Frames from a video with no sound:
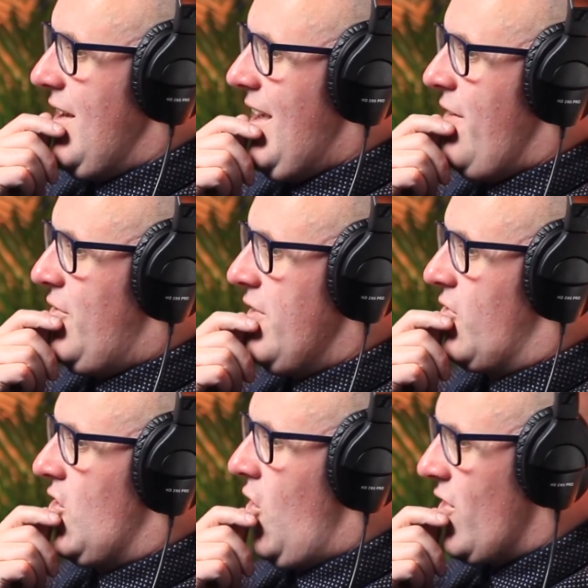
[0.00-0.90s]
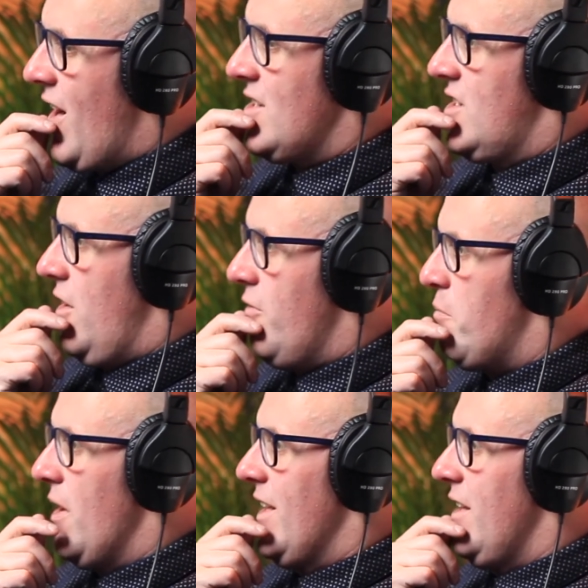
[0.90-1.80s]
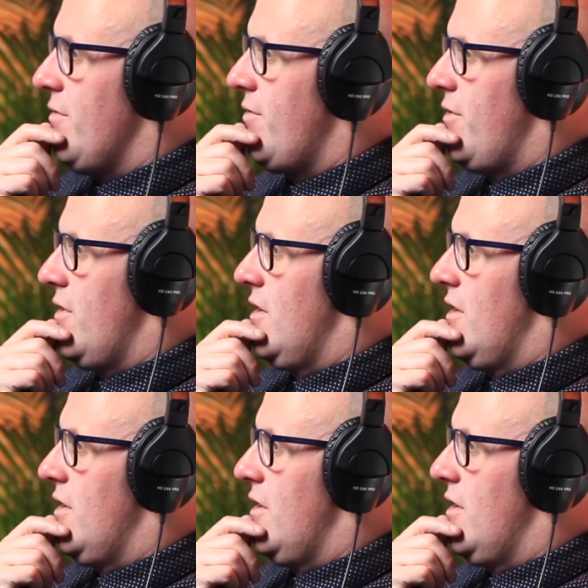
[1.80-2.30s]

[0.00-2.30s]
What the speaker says: if you've got that self-belief,